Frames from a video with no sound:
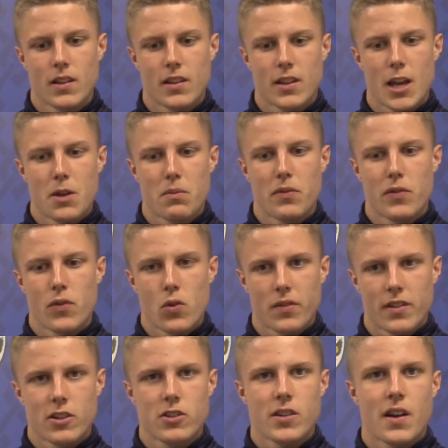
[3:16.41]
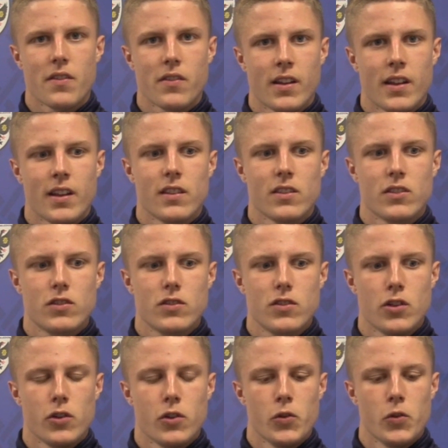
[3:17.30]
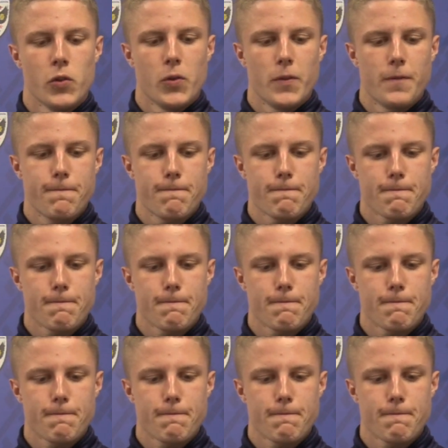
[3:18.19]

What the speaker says: the day before and the travelling to